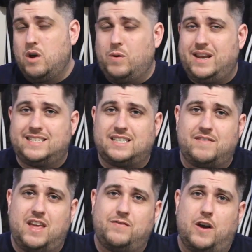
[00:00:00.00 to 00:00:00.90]
winning
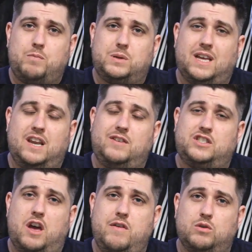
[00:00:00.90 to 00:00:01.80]
seventy-five percent of
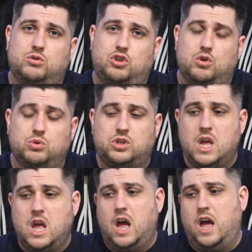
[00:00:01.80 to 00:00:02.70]
his aerial duels
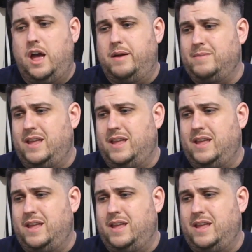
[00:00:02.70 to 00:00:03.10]
um,